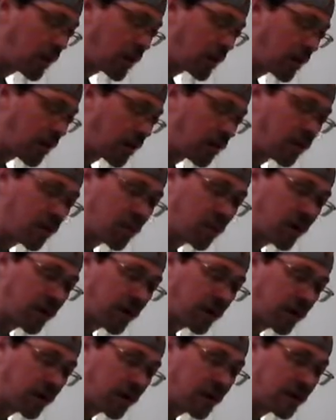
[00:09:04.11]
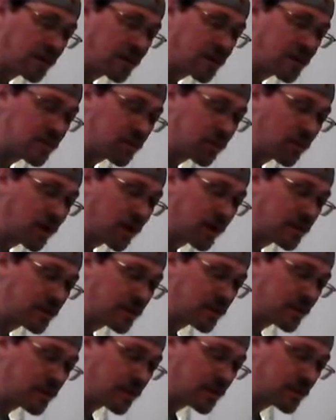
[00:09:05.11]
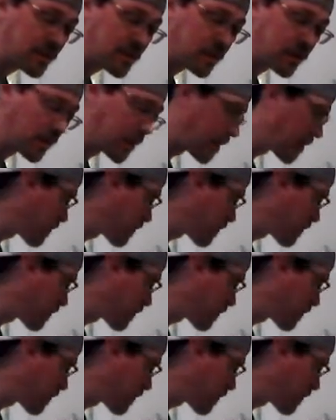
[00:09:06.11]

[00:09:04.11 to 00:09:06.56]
enough where it spreads easily.